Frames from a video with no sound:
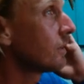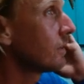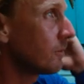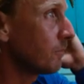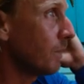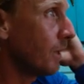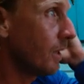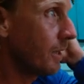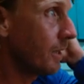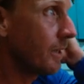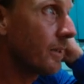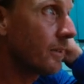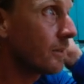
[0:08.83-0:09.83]

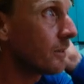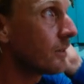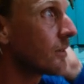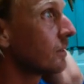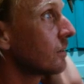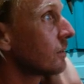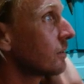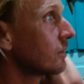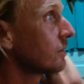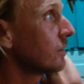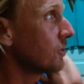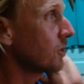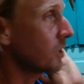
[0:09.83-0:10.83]
my
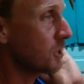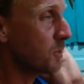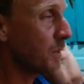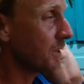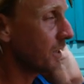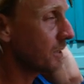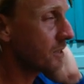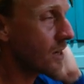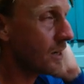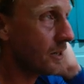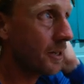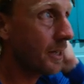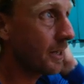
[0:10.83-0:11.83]
spent the entire
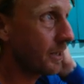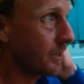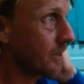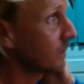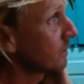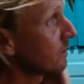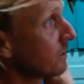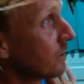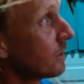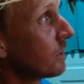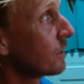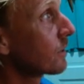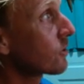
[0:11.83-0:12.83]
day
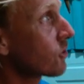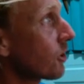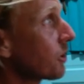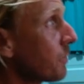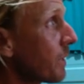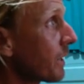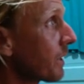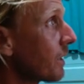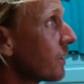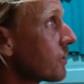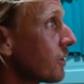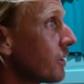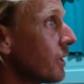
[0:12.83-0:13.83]
trying to make it
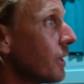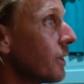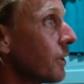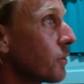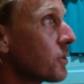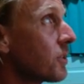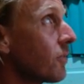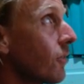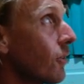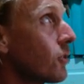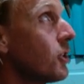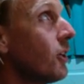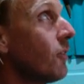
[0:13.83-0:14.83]
so that there was a
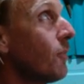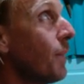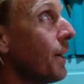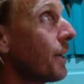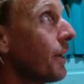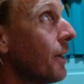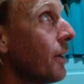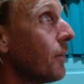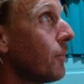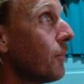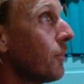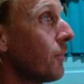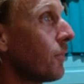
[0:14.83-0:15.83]
version of my game
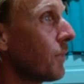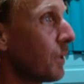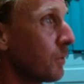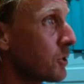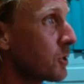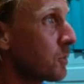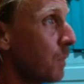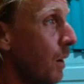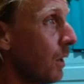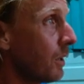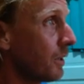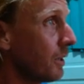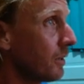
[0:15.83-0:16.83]
that was small
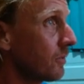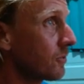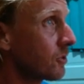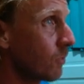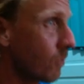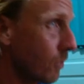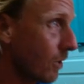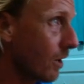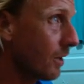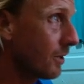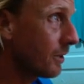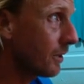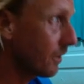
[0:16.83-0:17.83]
enough to
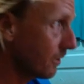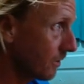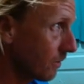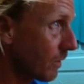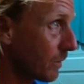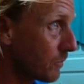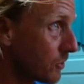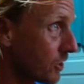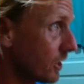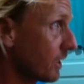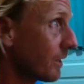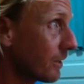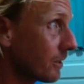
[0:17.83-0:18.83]
run in the
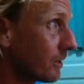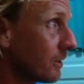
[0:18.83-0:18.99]
WebGL.